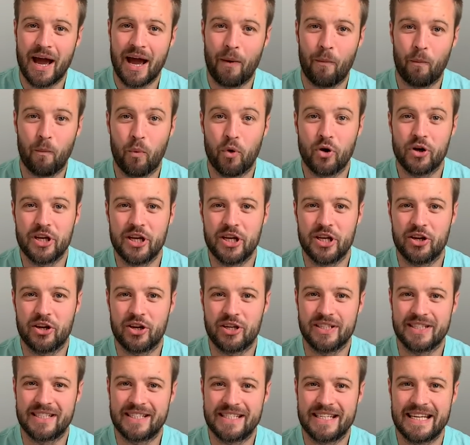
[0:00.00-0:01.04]
And Woody, you
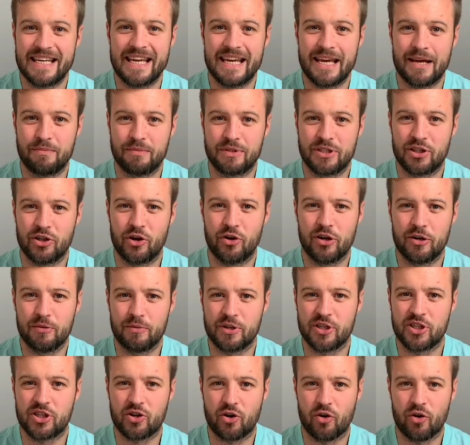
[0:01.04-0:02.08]
can see him slowly
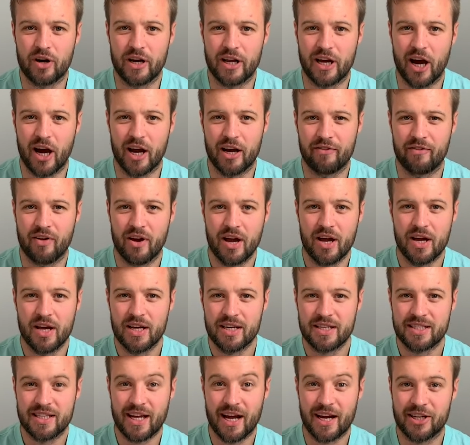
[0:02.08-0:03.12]
but surely kind of
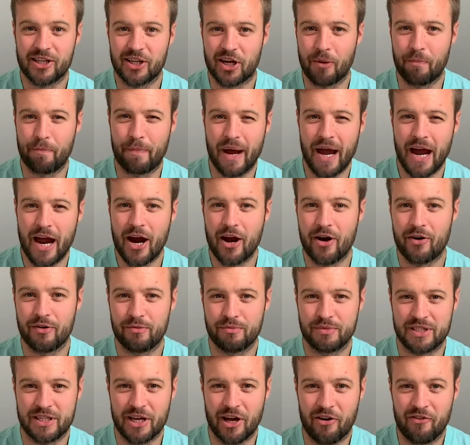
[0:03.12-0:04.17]
starting to compare
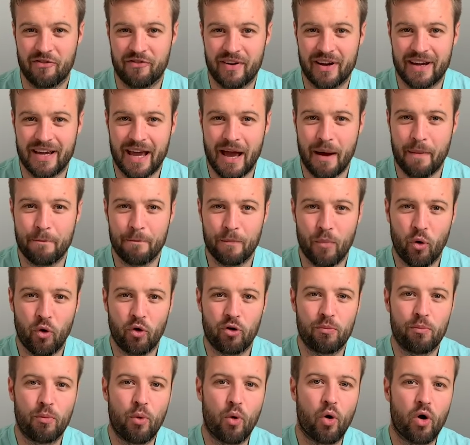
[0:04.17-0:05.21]
himself and get more
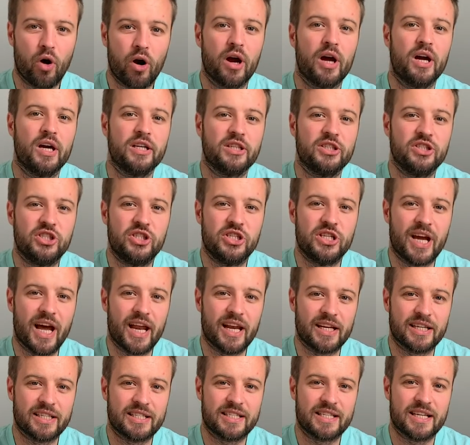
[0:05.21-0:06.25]
and more
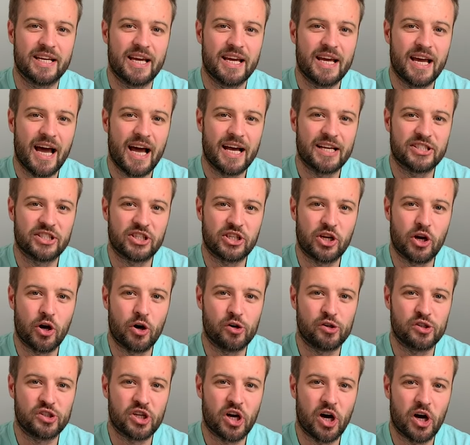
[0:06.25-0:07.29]
jealous as it
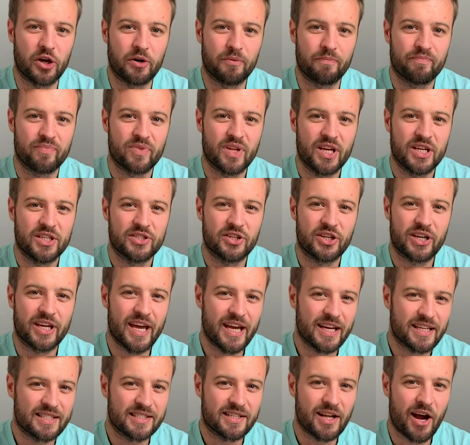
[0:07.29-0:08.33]
goes on. So to
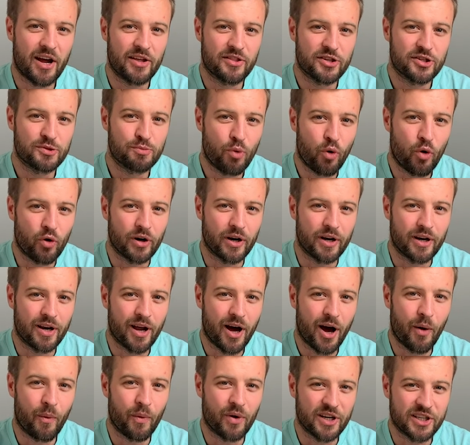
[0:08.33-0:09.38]
kickstart this morning,
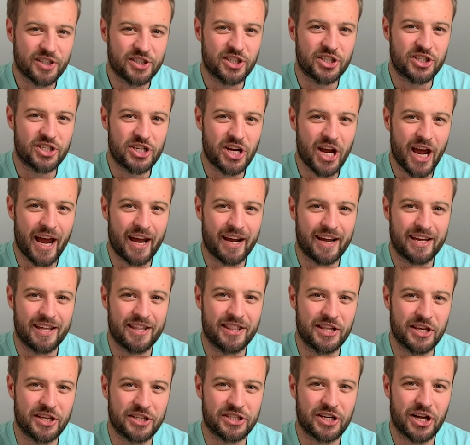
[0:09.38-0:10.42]
I want us to check
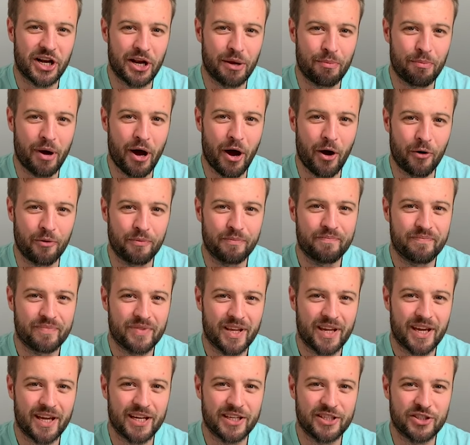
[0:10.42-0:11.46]
this clip out.
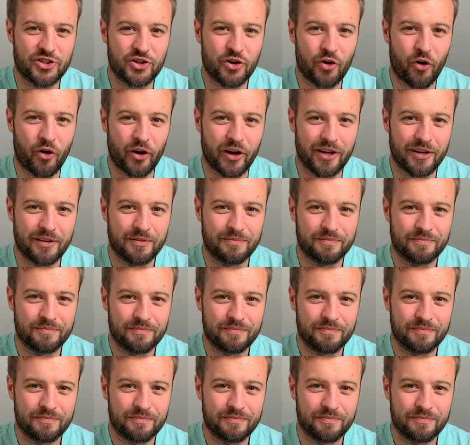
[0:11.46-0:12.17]
Enjoy.